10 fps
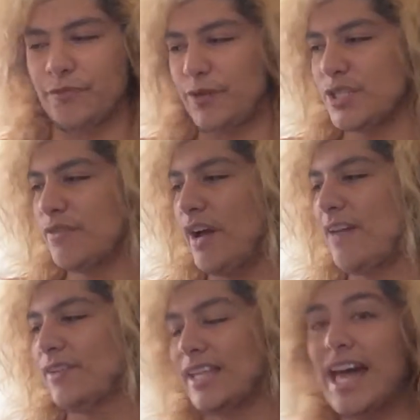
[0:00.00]
First of all, I
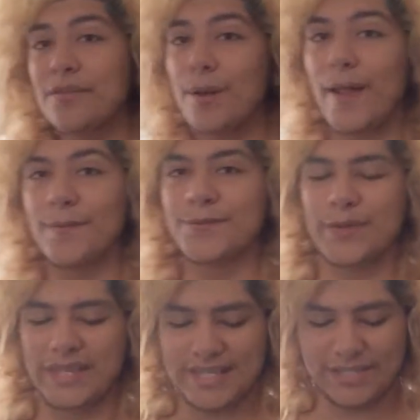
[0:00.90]
have a lot of problems
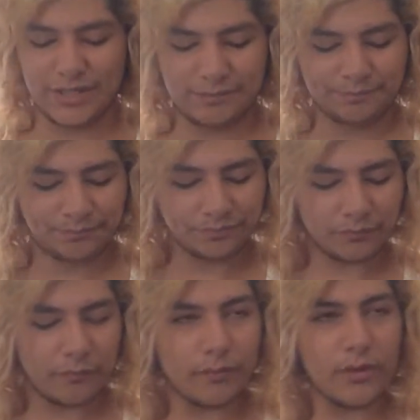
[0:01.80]
with this. So,
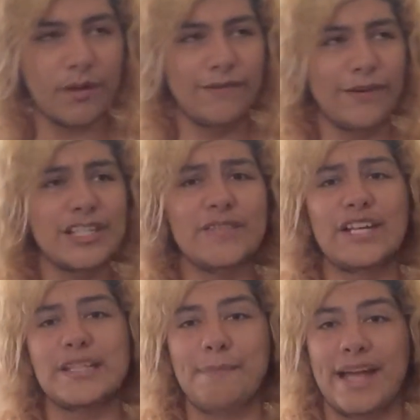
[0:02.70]
first of
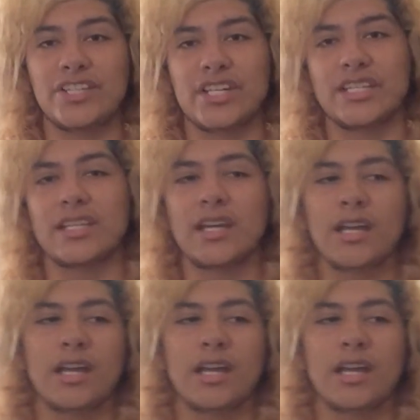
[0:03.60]
all, is the matches.